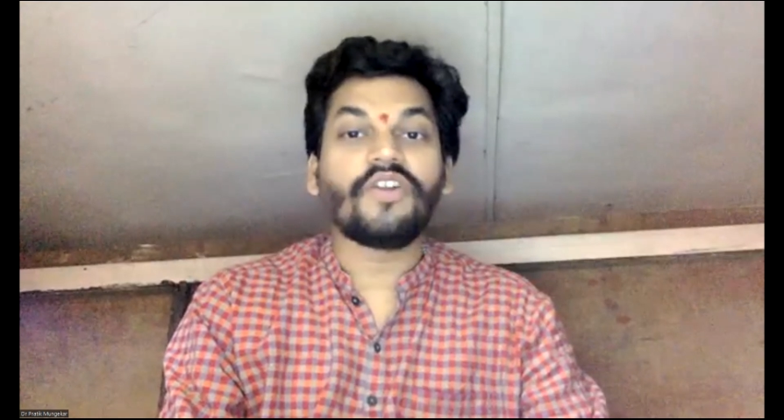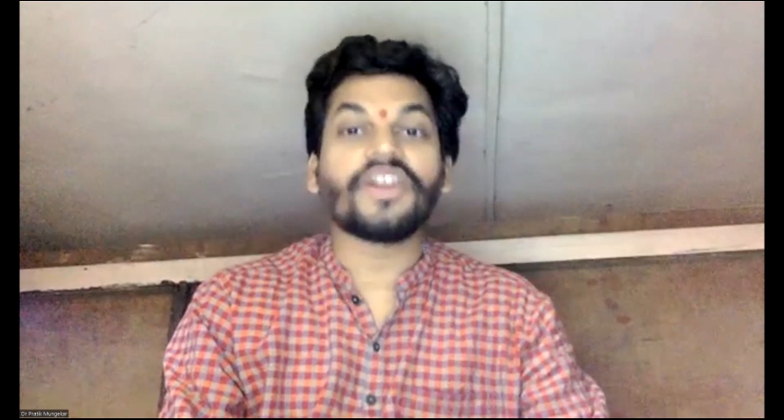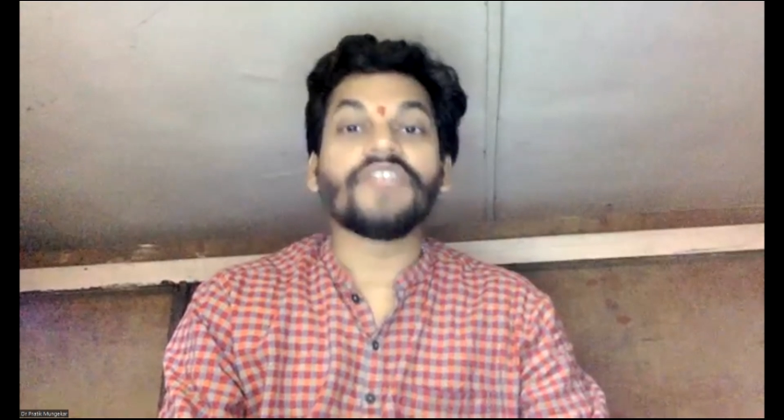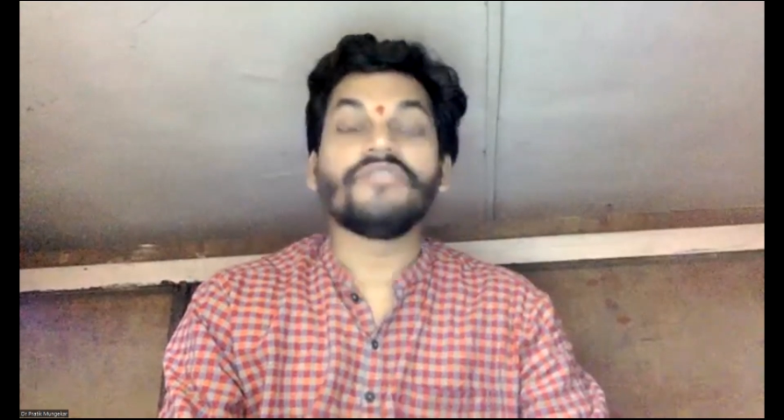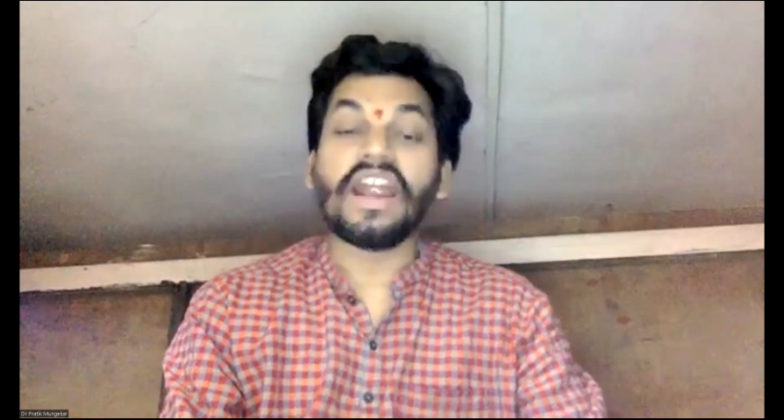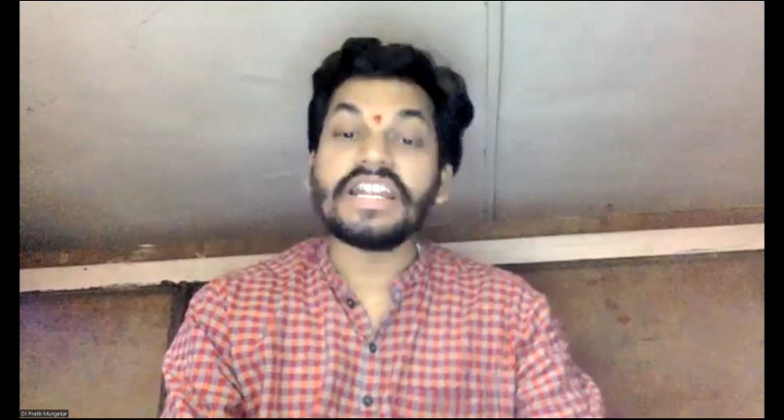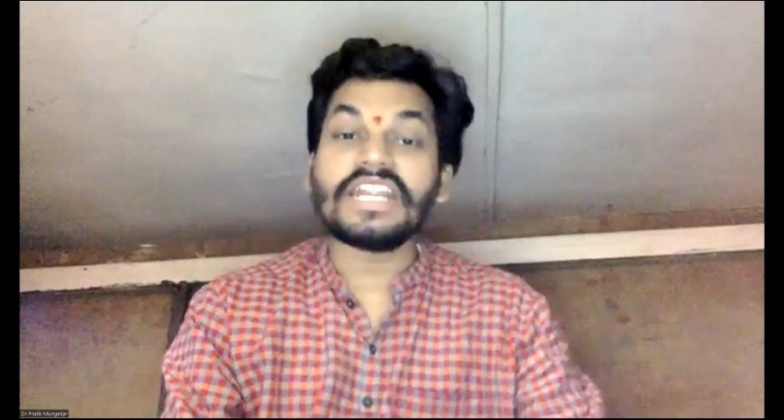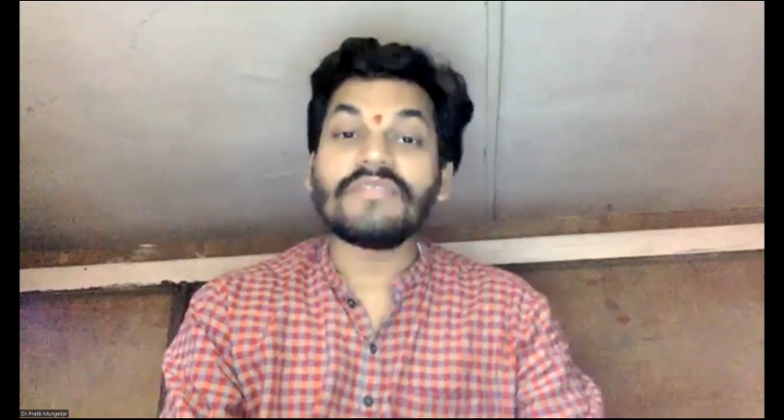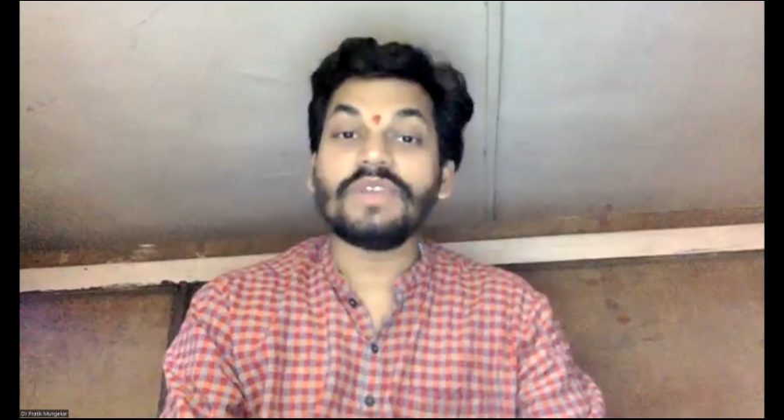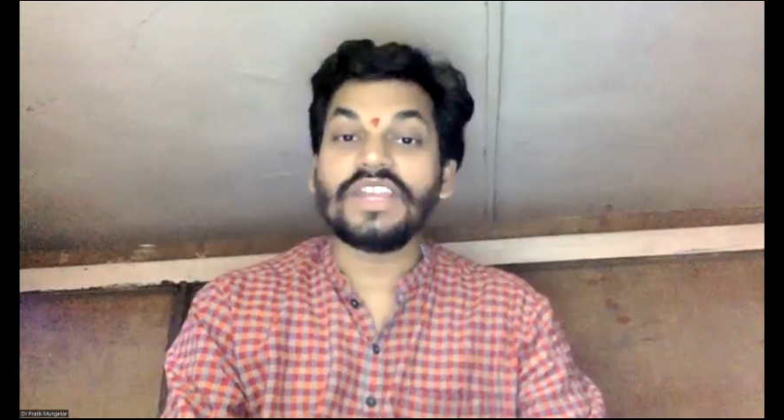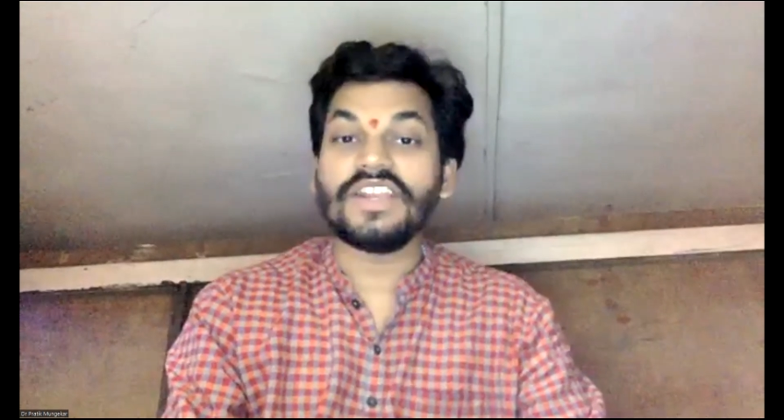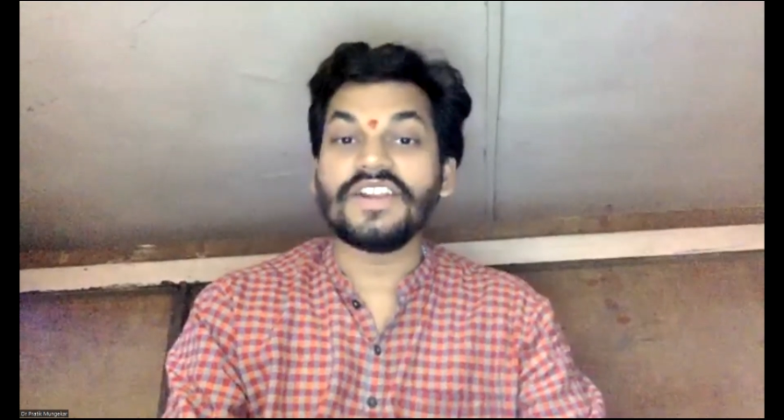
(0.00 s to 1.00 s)
for inviting
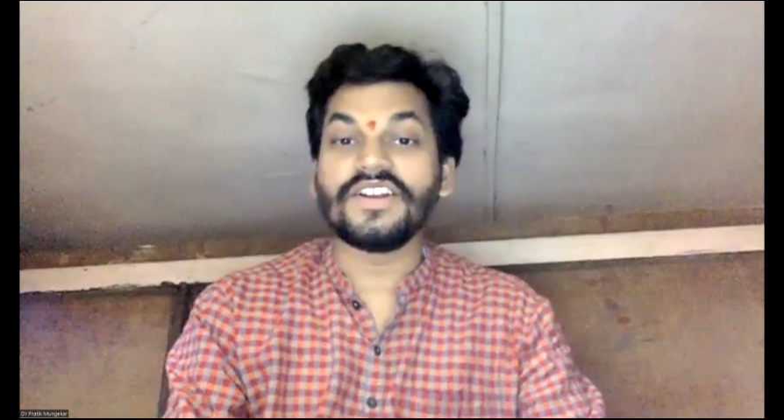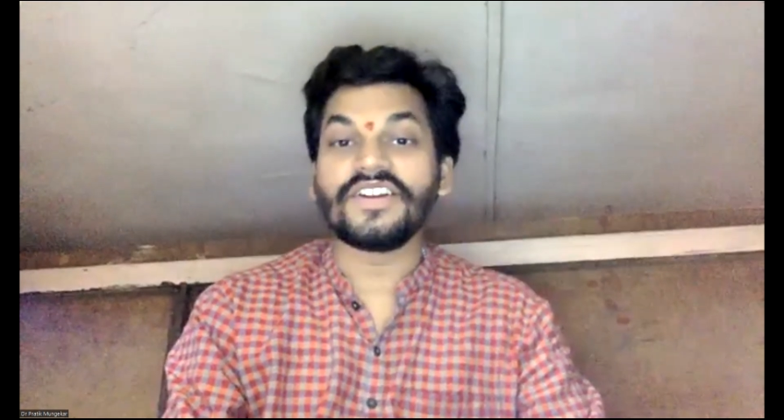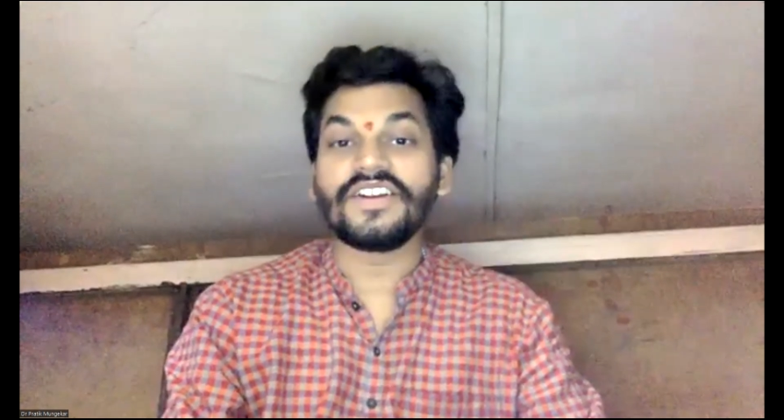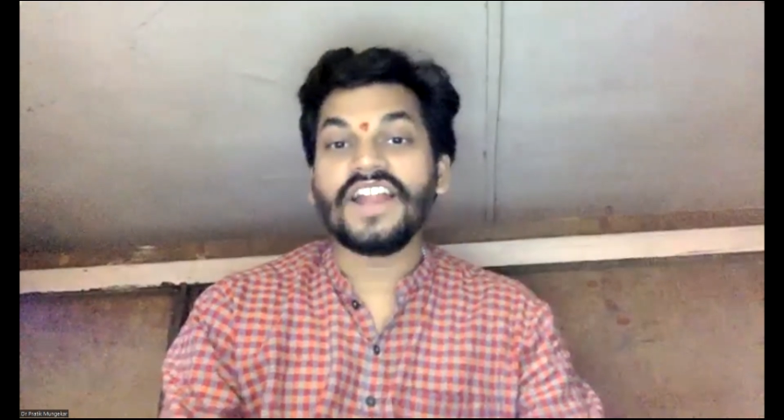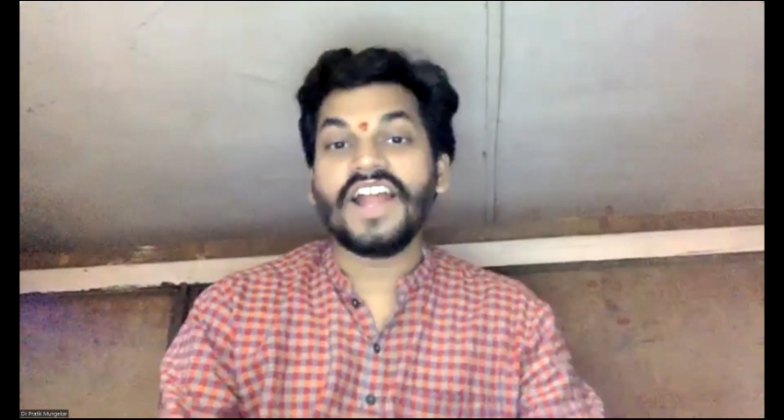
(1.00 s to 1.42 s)
me here